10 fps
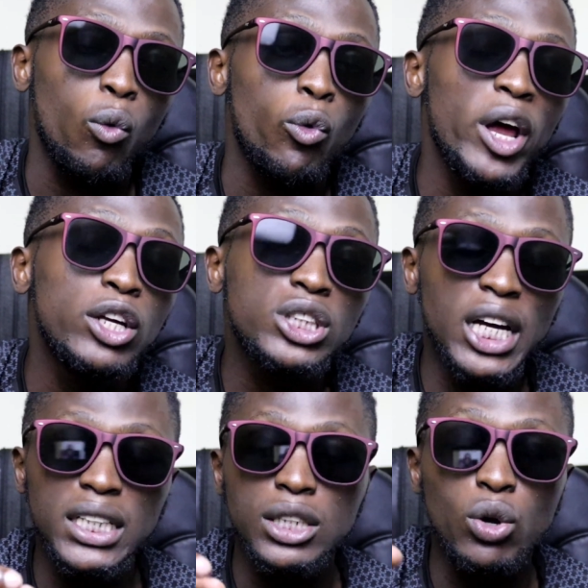When you
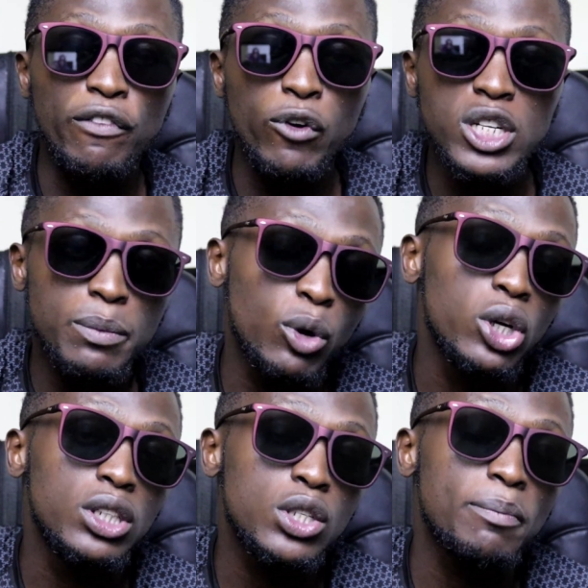change your phone's
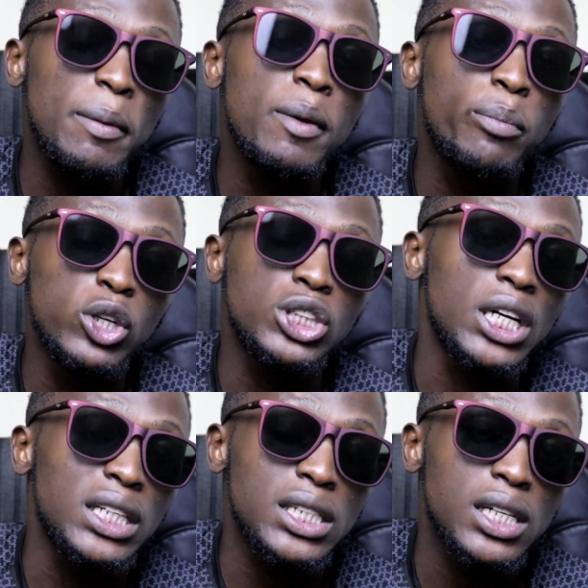mode to maybe
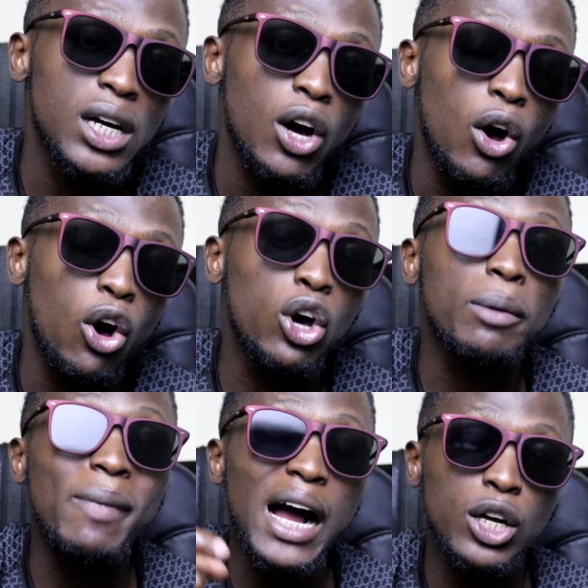portrait
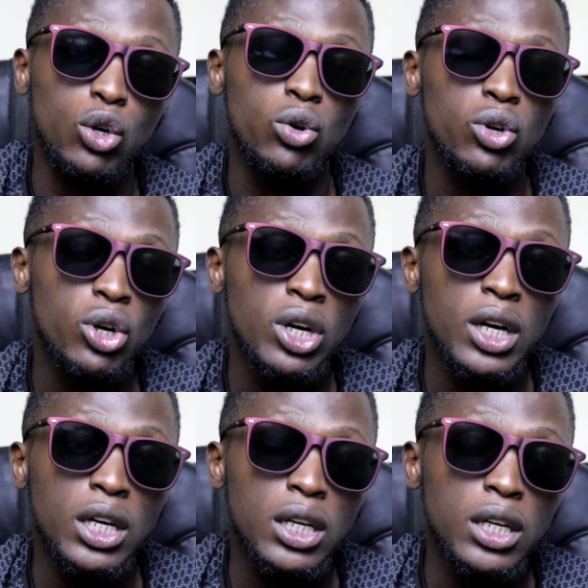or macro,
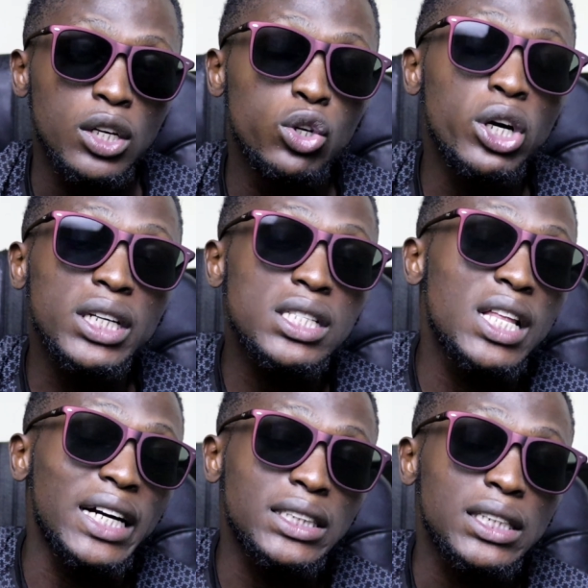you notice
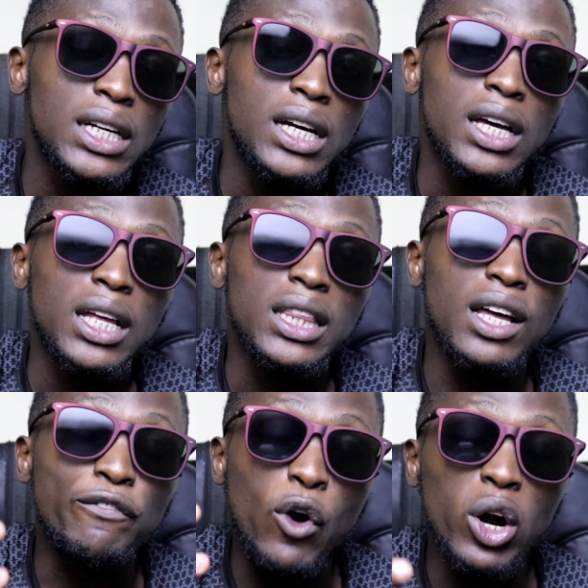that
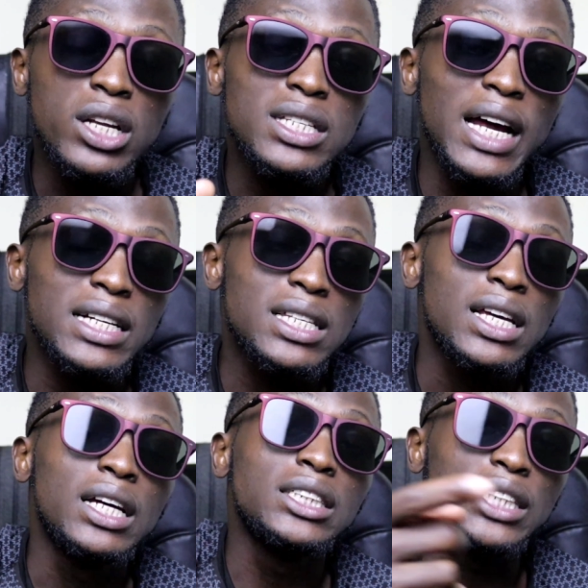the phone starts
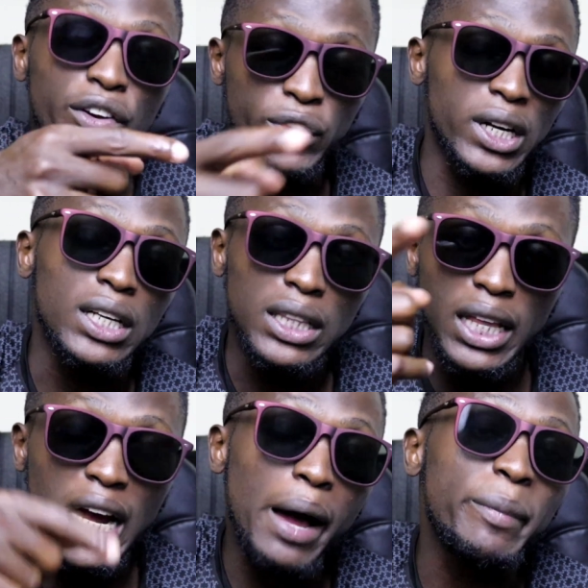shifting
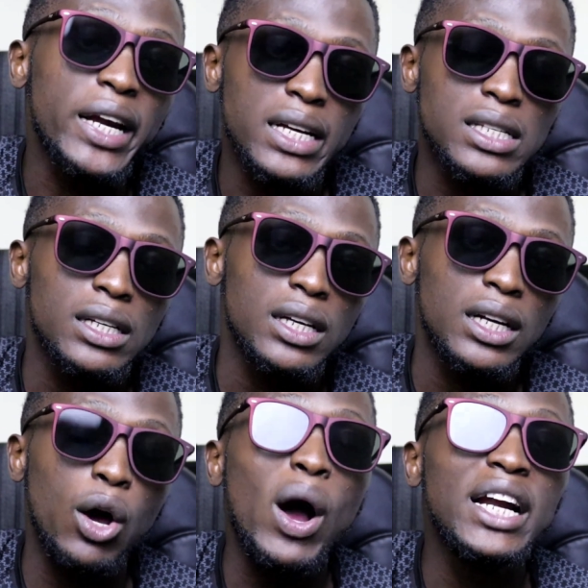the cameras.
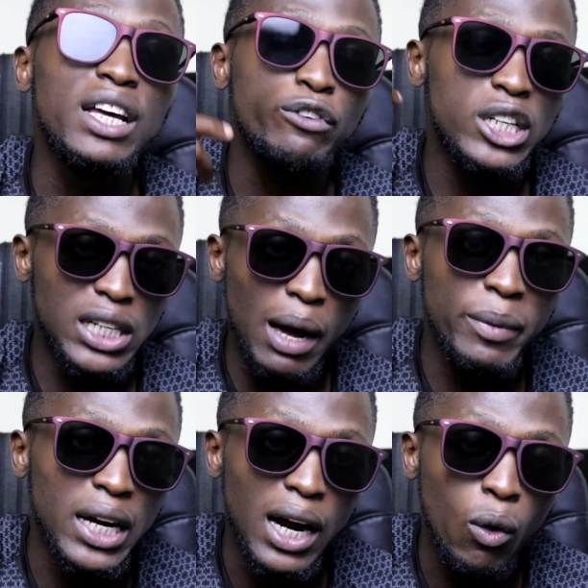Now a different
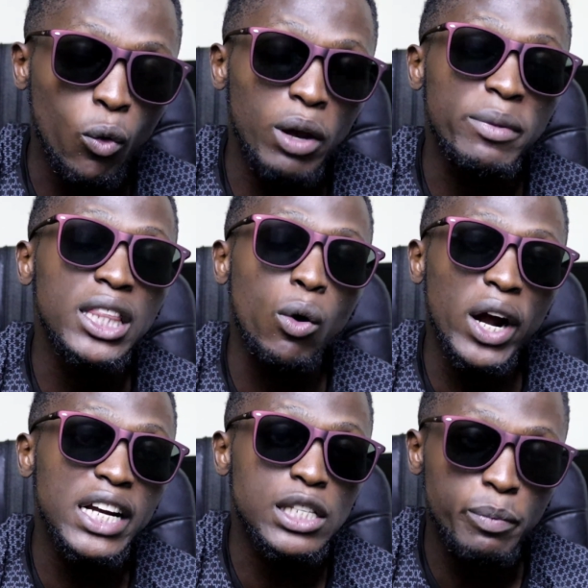camera will be the
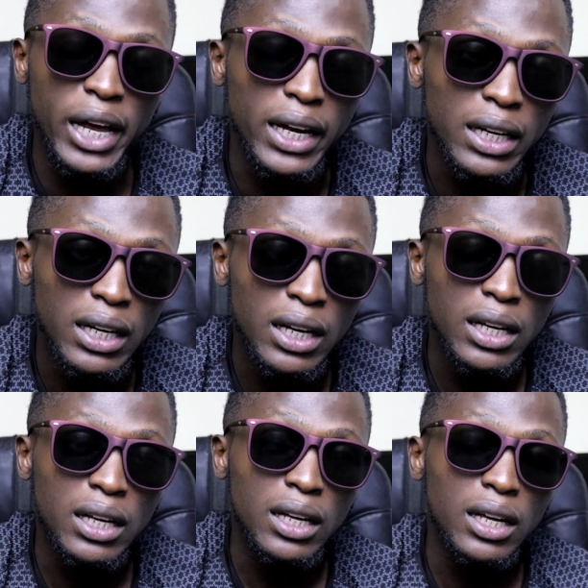one displaying,
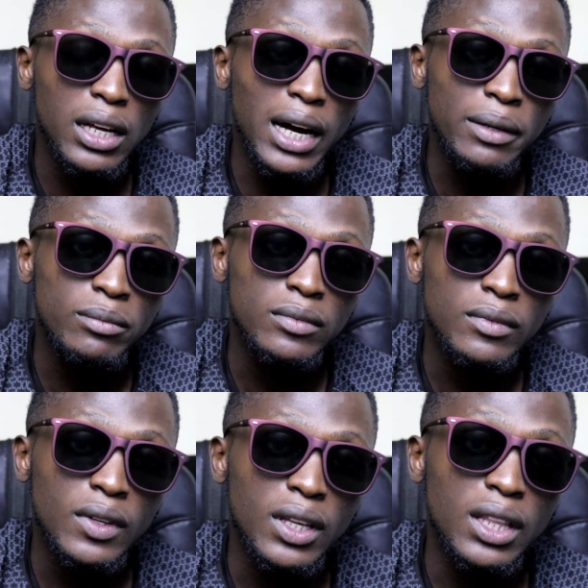yeah?
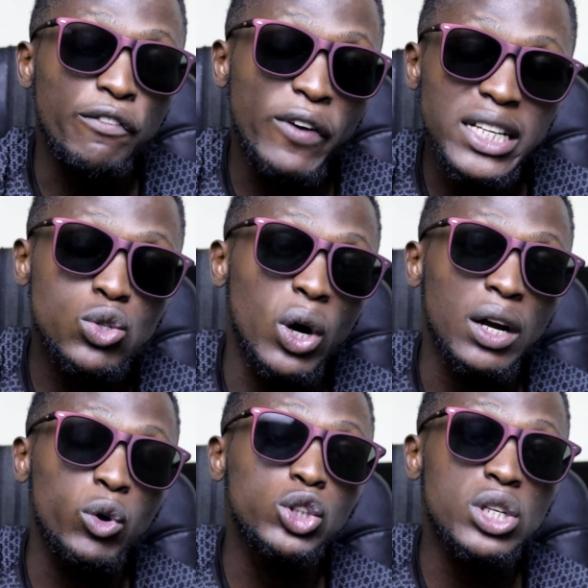The first
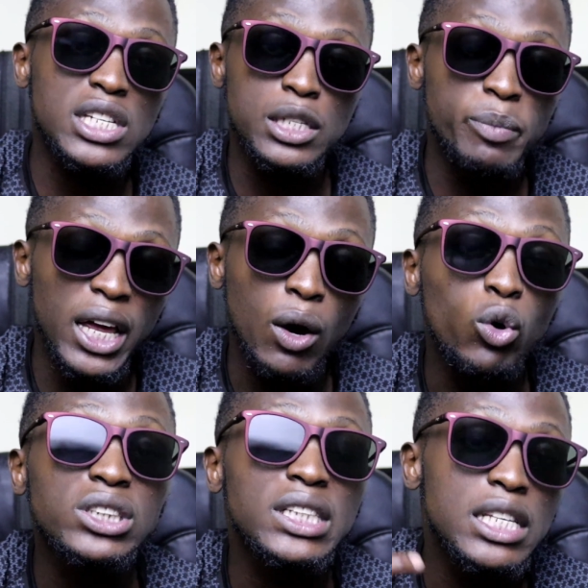one which was displaying
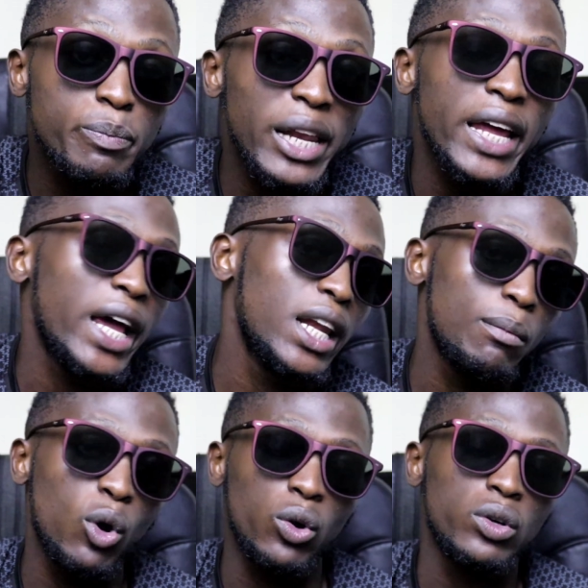won't display
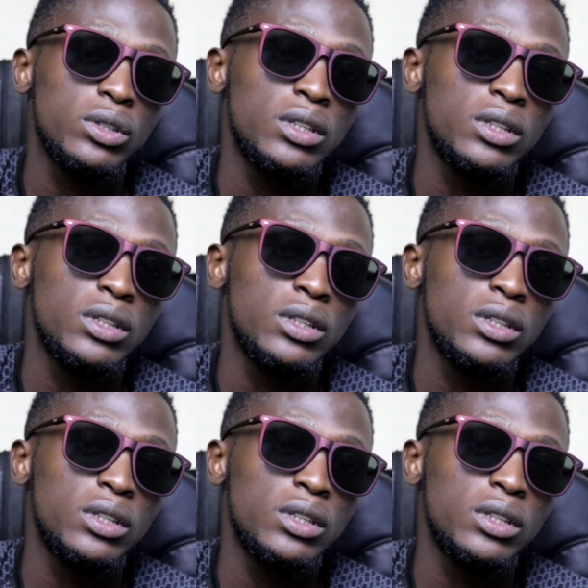anymore.